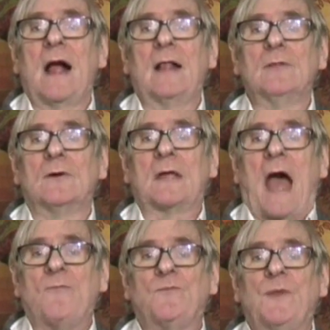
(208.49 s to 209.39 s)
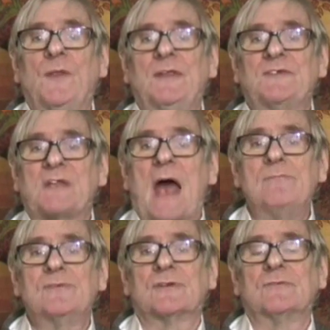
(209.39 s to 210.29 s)
I'll look after this
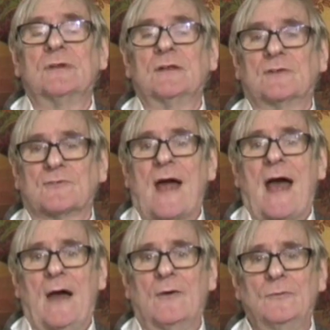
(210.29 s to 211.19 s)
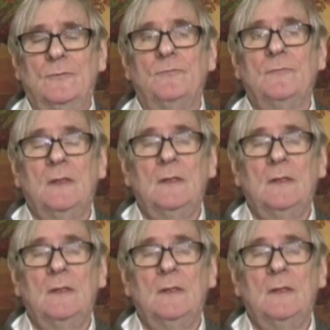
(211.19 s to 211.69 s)
sceptre and crown."